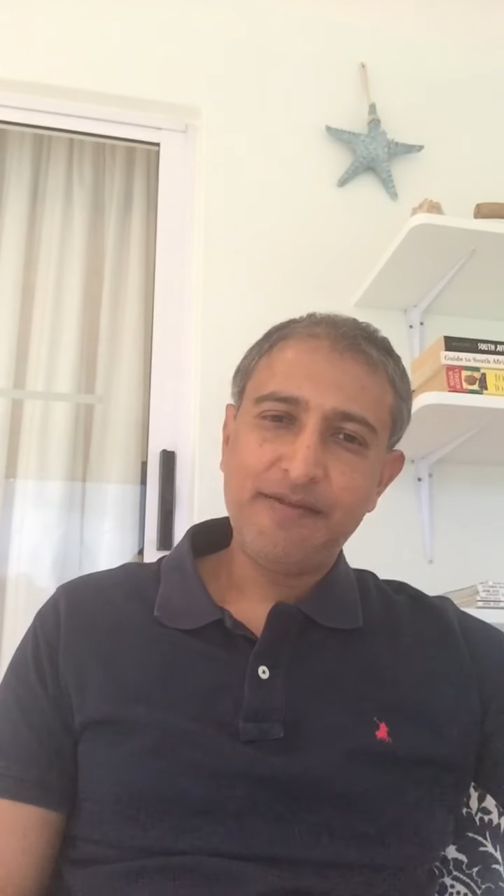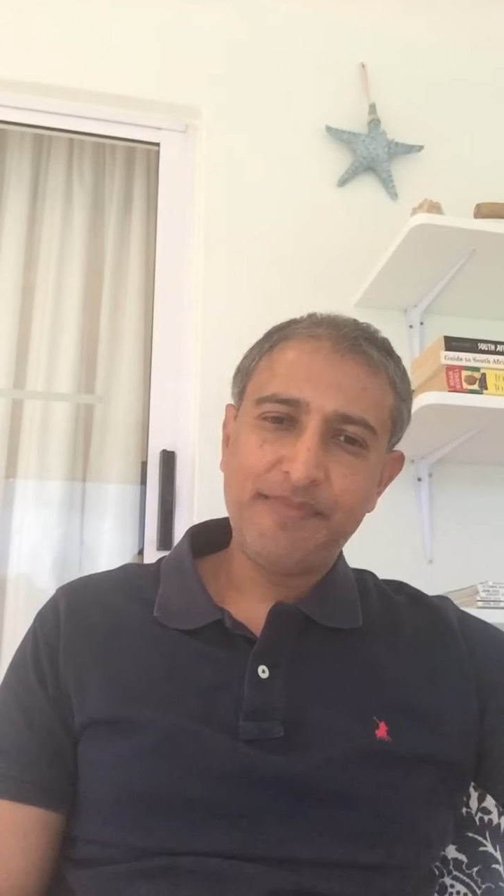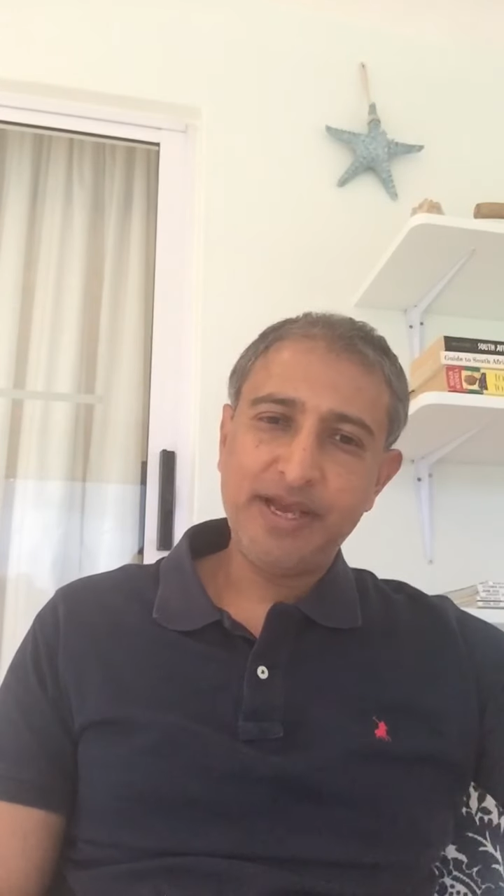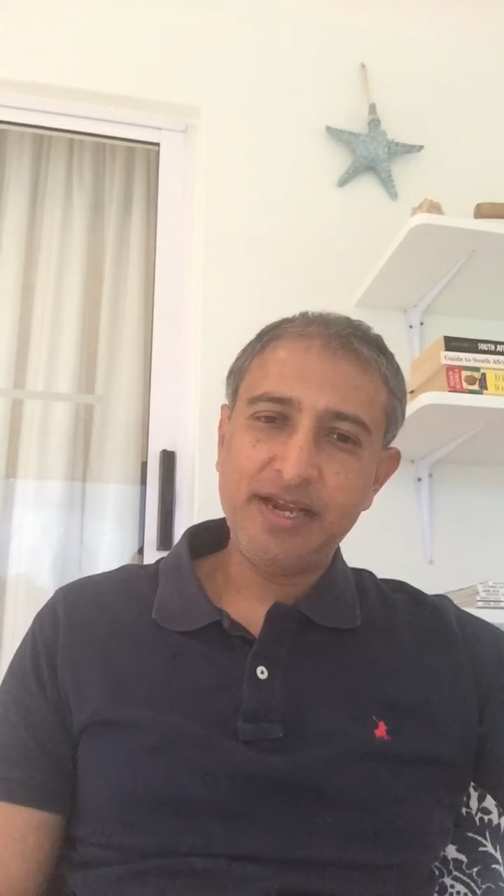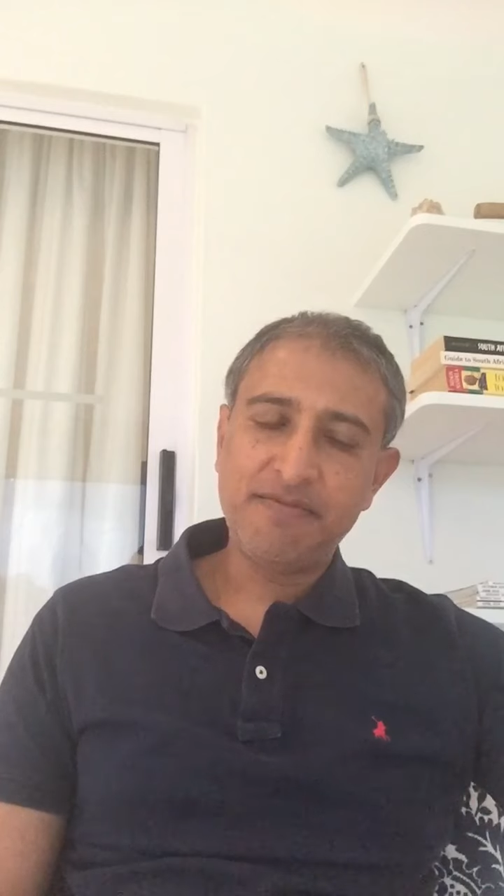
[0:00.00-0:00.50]

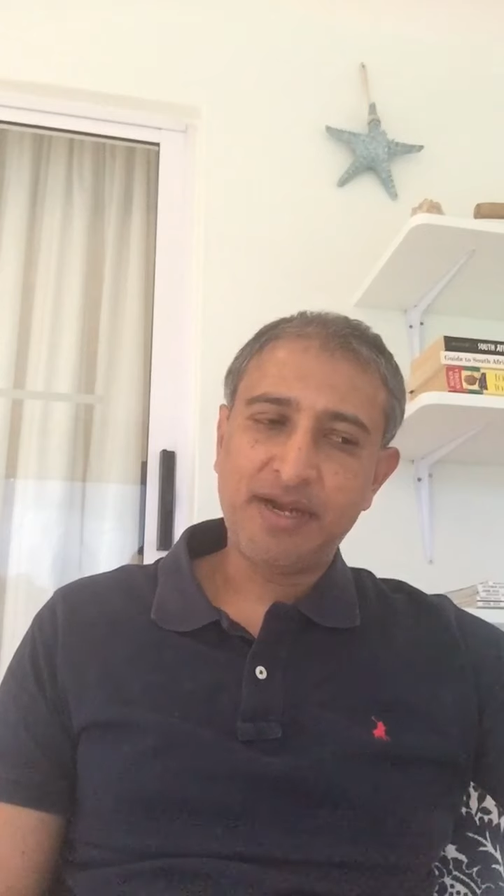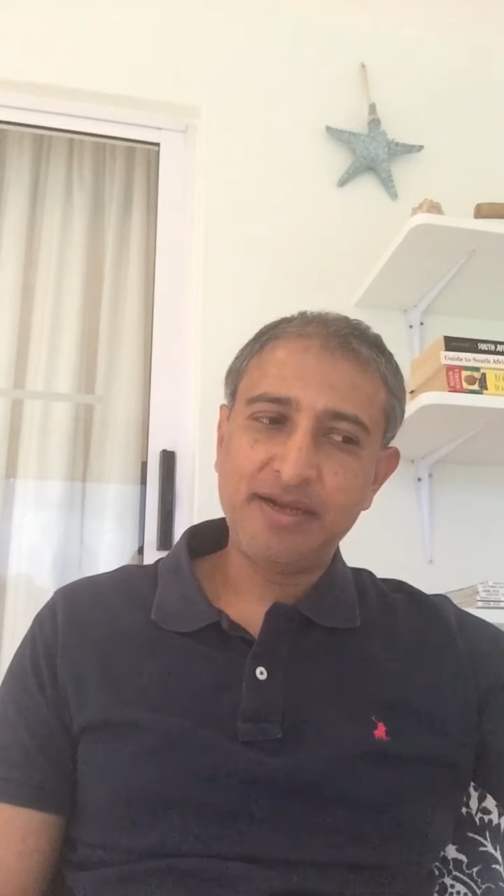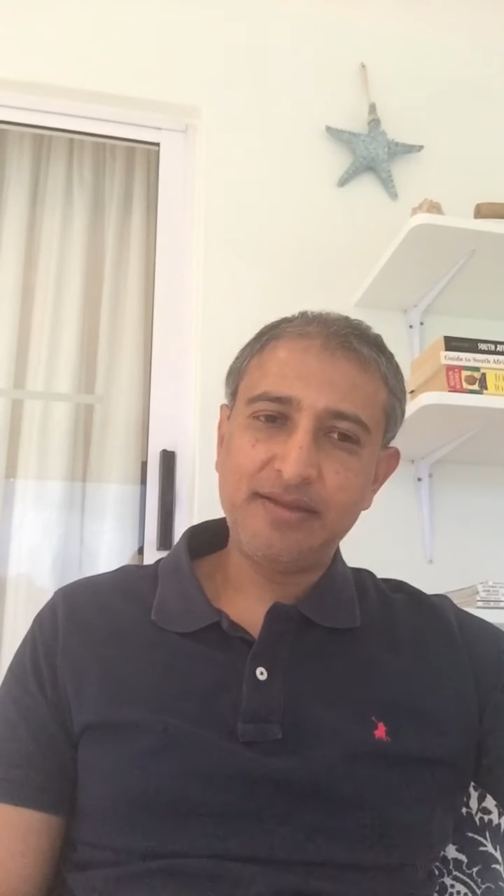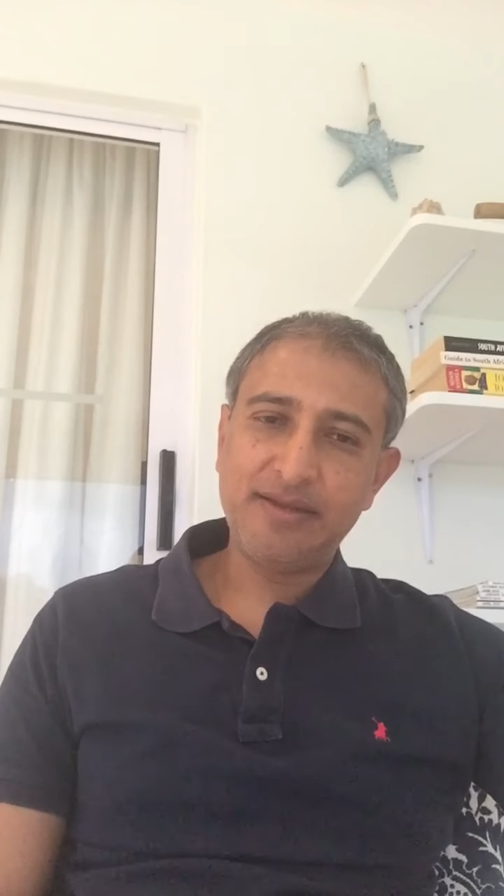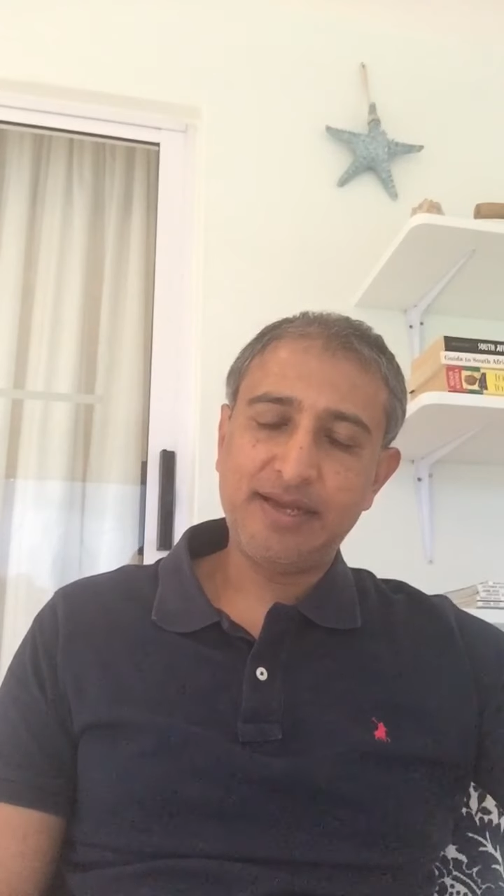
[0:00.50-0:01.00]
Bear in
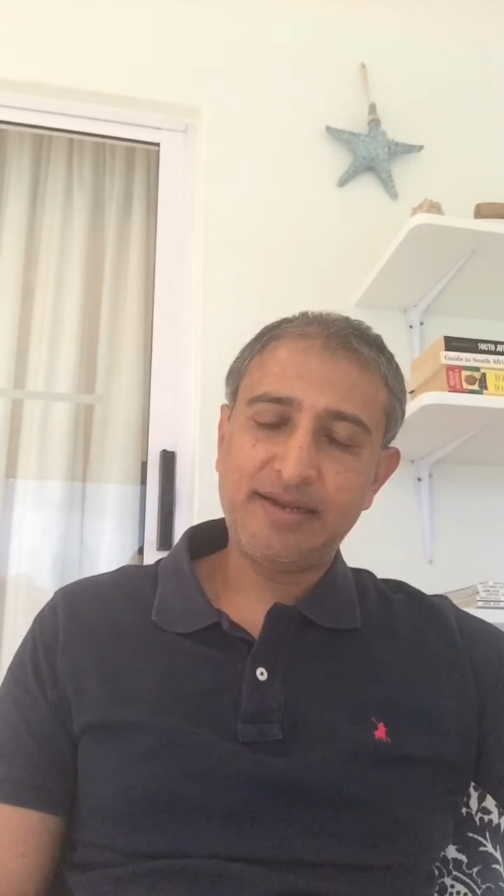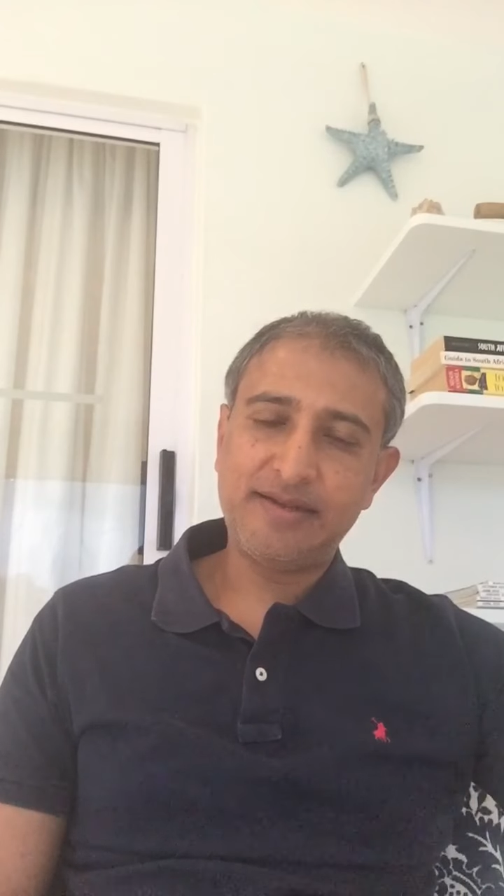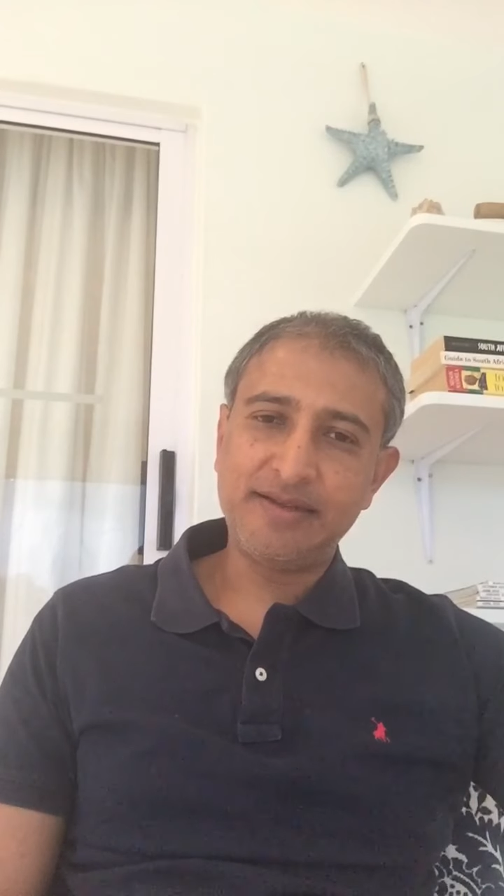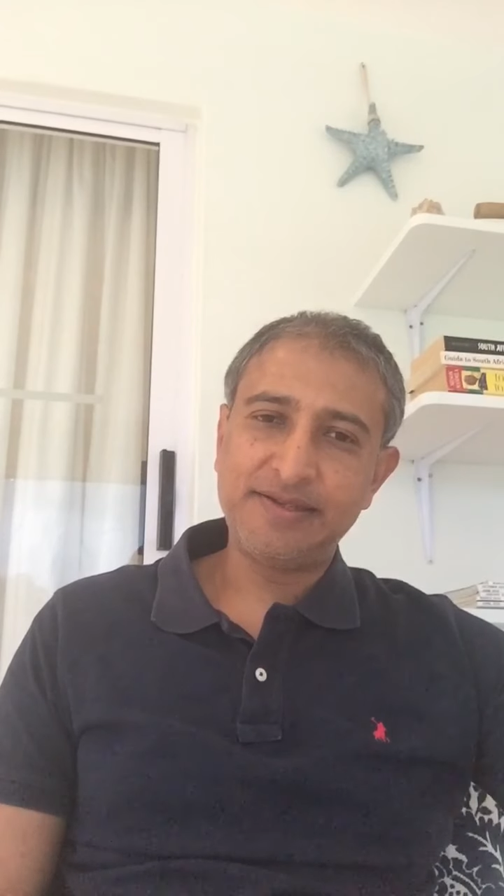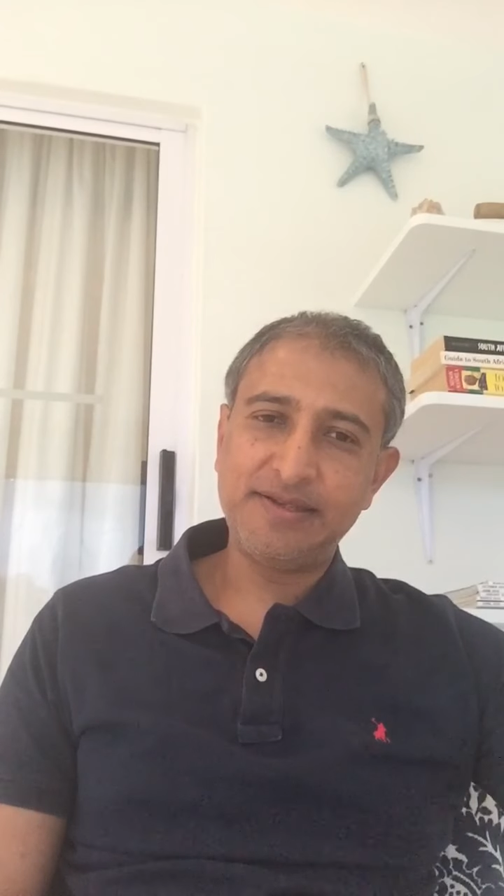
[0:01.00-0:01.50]
mind
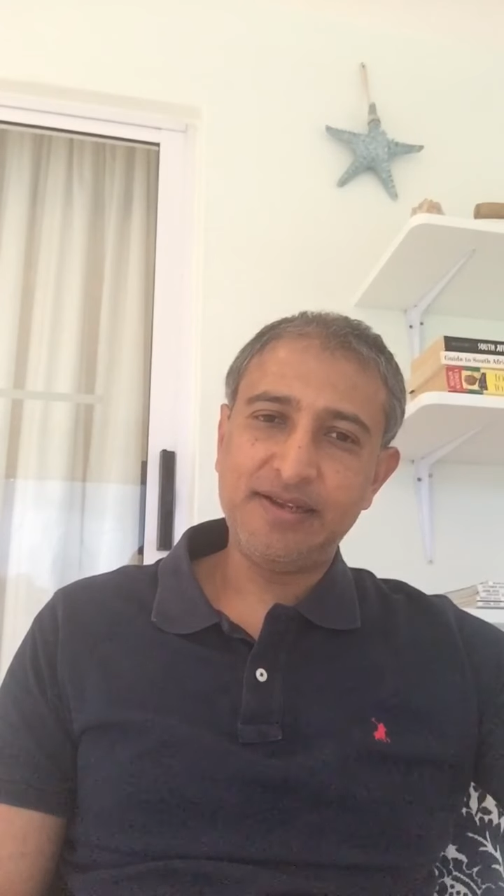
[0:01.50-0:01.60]
that this